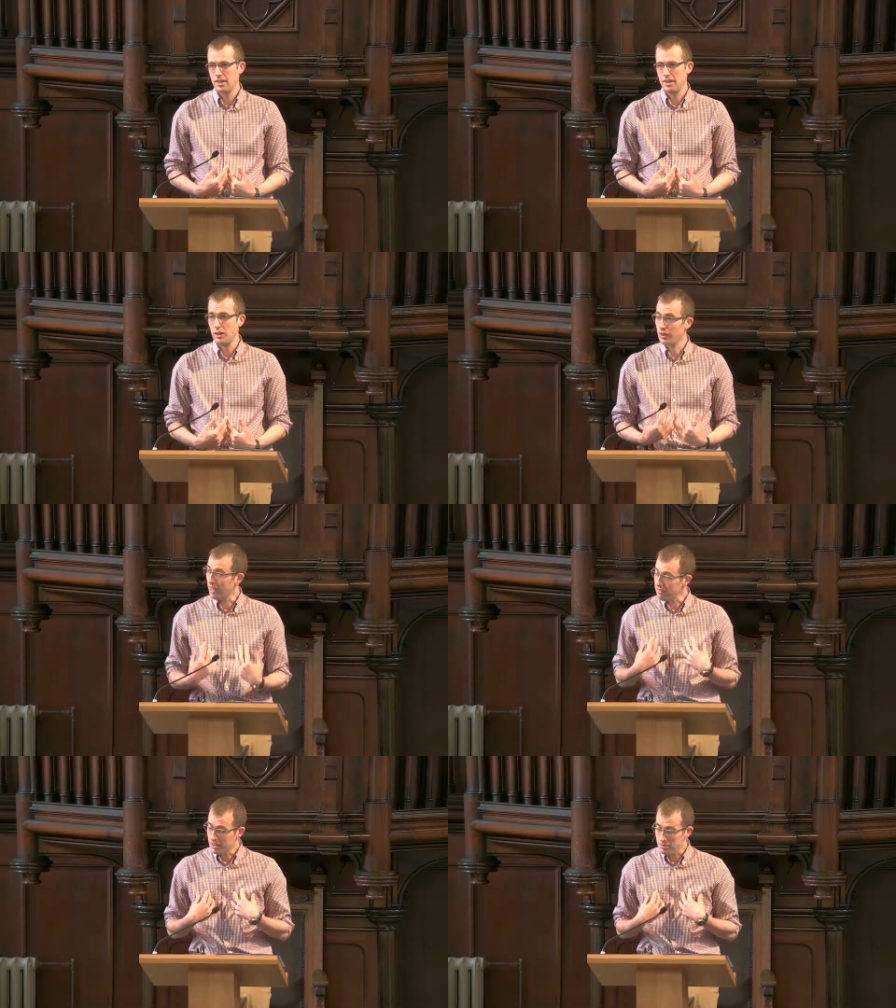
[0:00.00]
Look
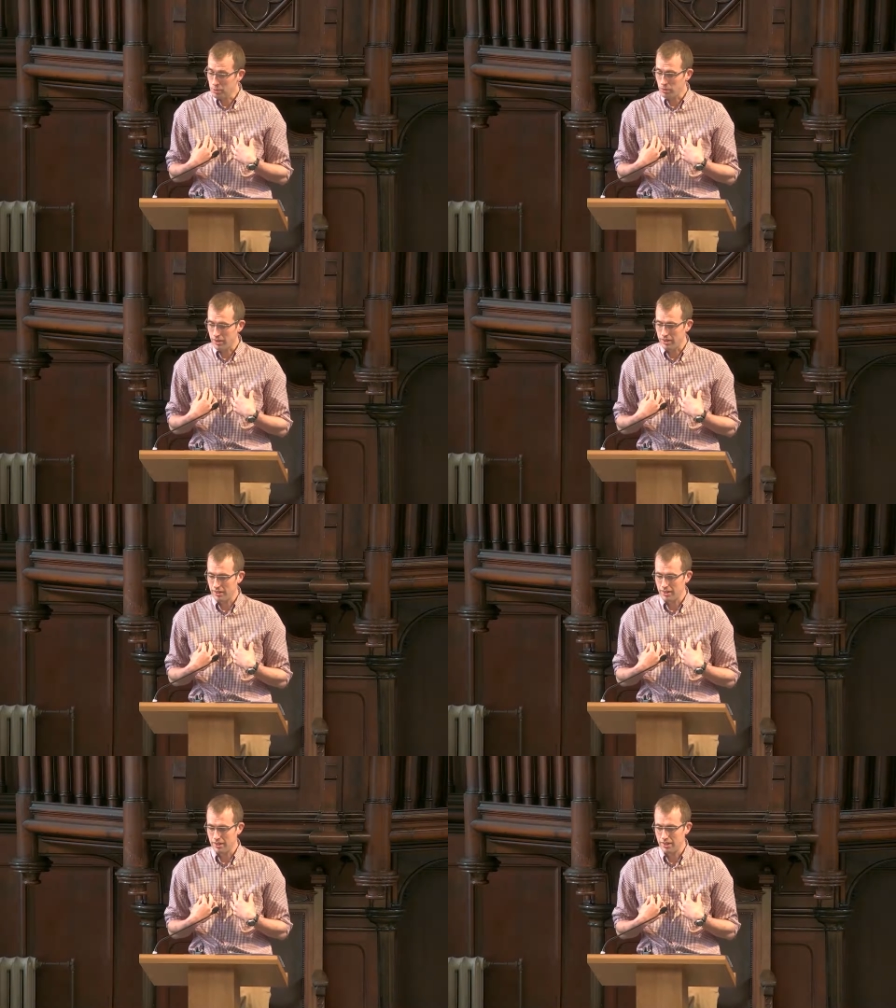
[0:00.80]
after number
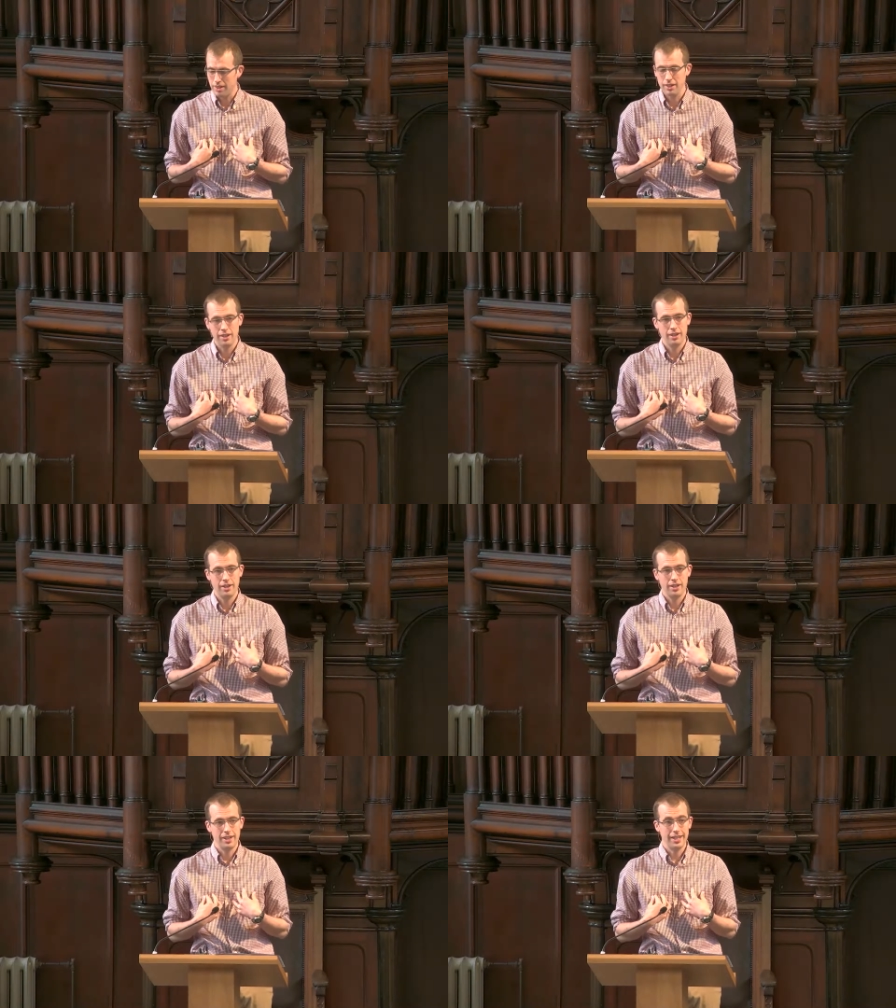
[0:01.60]
one,
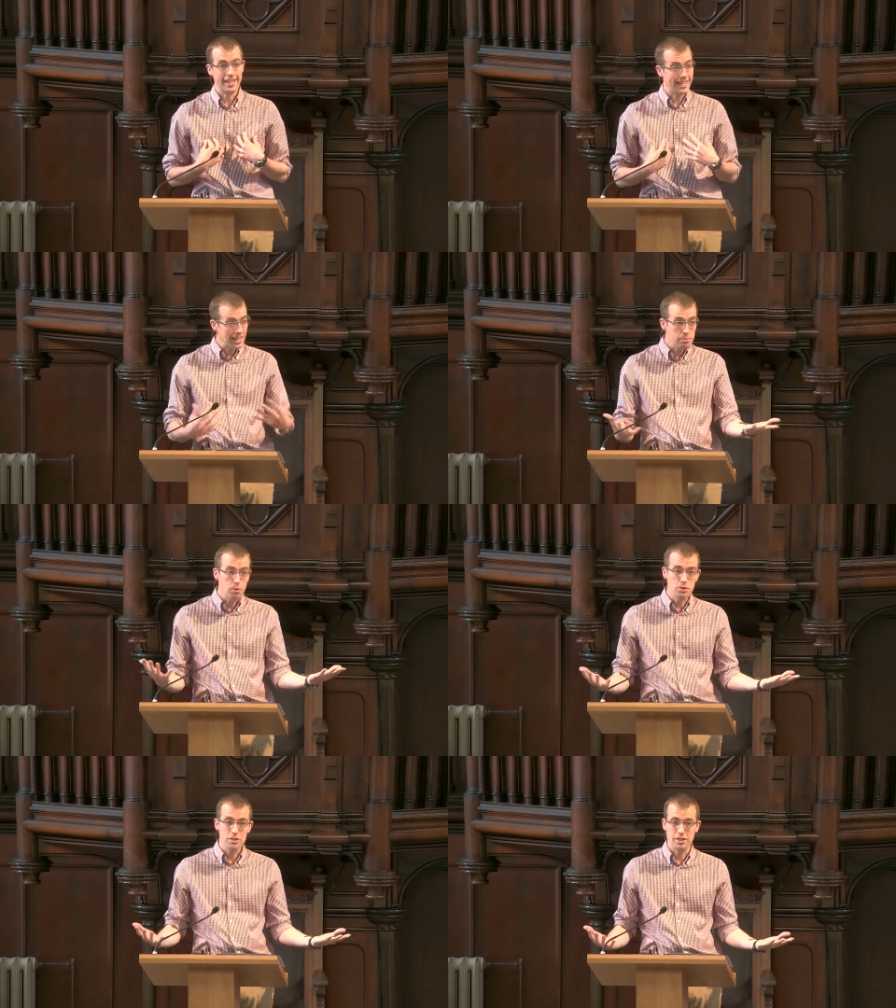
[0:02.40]
get
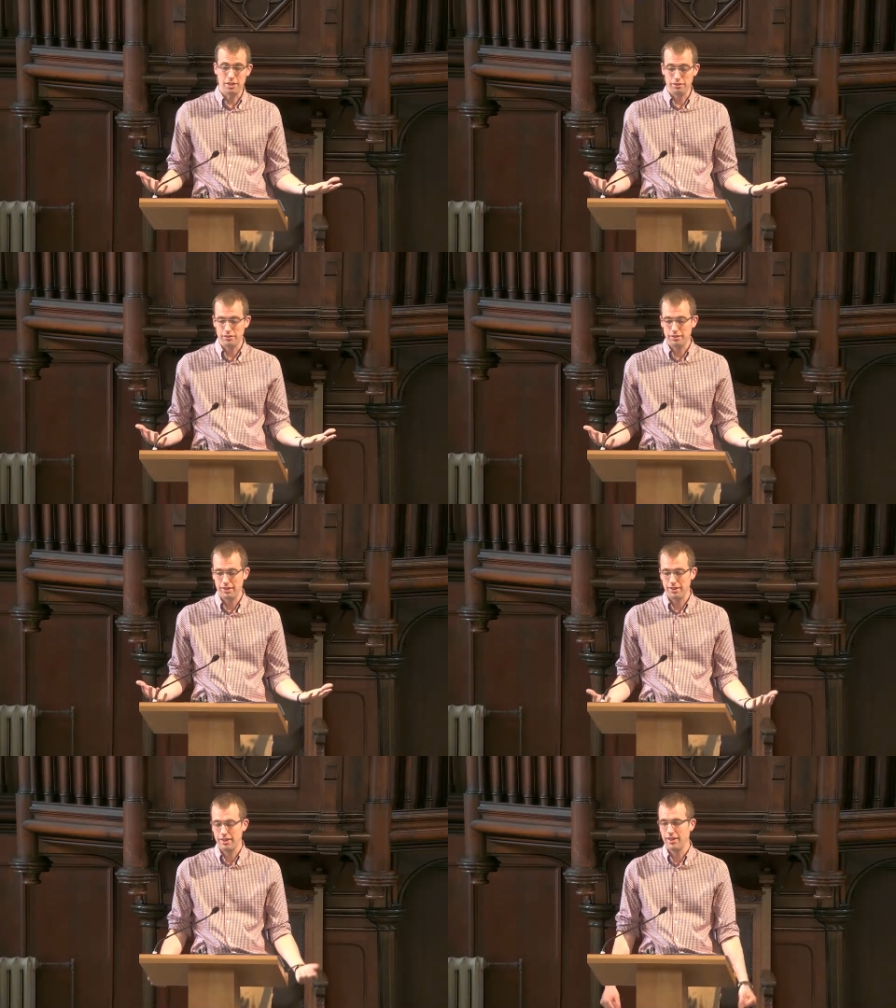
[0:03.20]
more stuff,
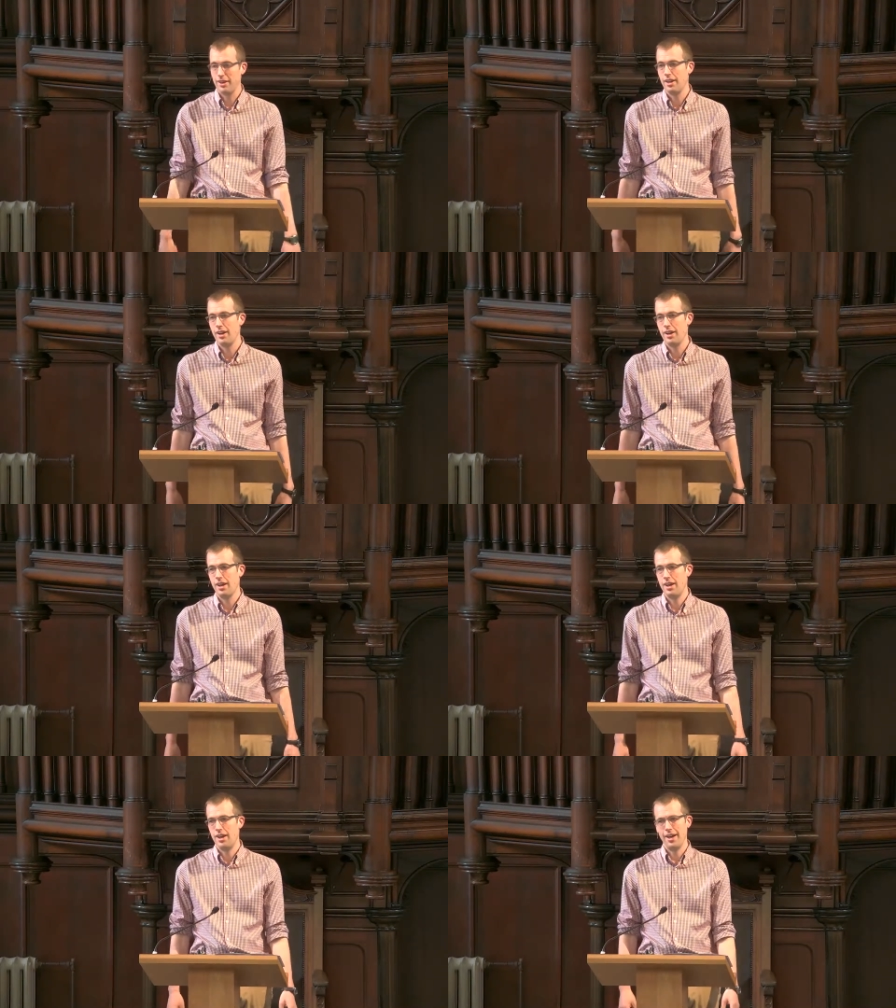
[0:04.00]

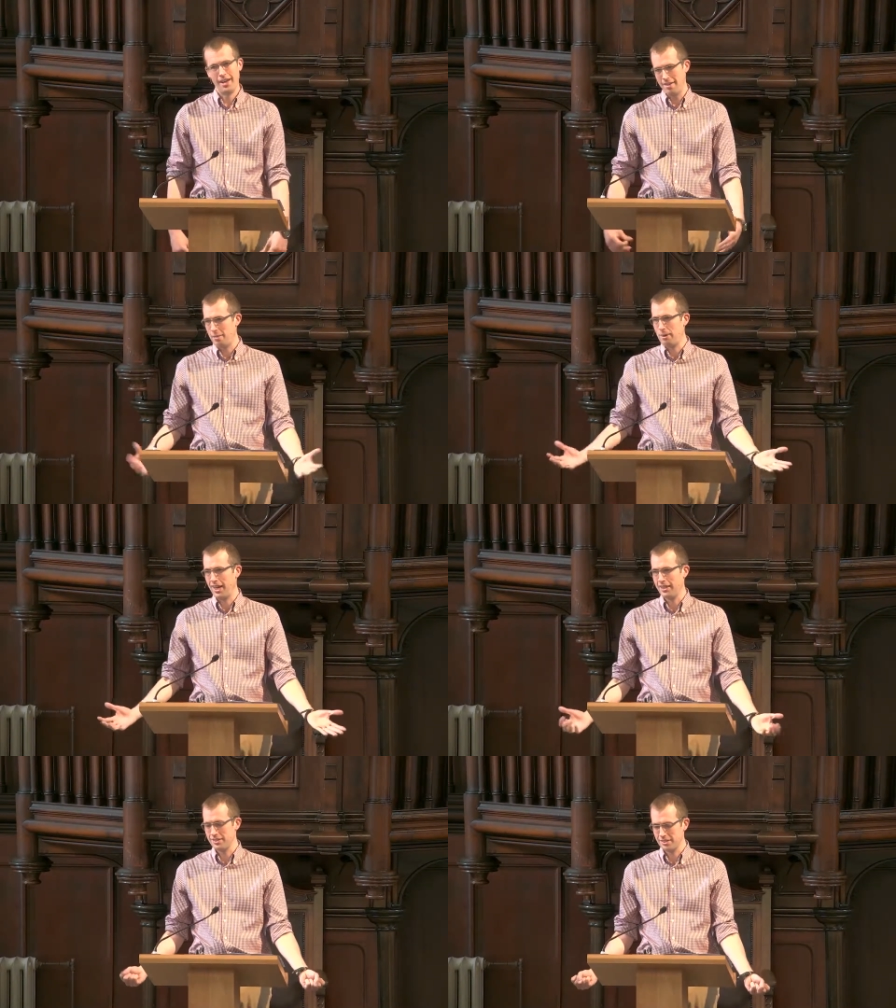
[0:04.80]
and have a
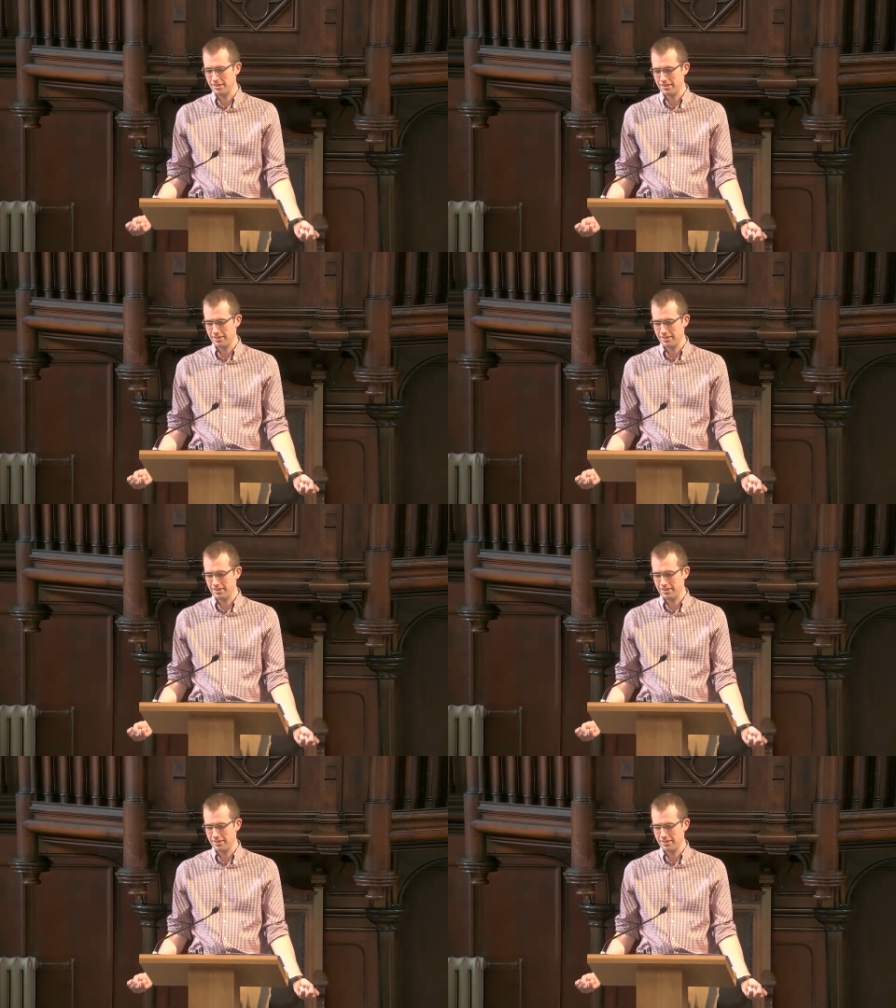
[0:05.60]
blast.